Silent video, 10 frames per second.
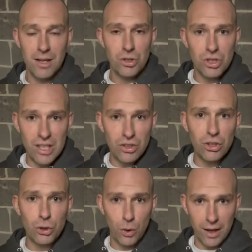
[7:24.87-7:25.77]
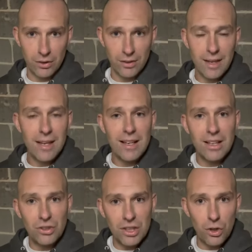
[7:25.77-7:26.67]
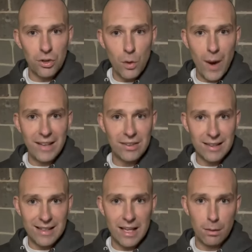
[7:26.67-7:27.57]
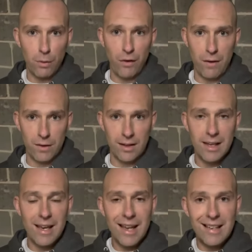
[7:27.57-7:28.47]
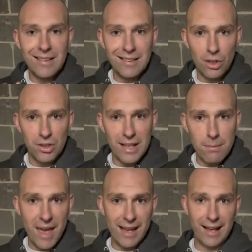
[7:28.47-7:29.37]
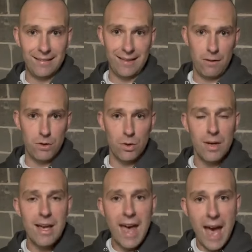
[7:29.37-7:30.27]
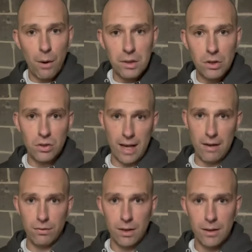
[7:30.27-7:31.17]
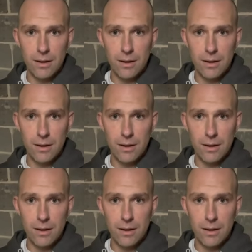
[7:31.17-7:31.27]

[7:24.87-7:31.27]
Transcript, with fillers: Jesus Christ is the only way to the kingdom of heaven, and he's the only name that can save you. How are you saved?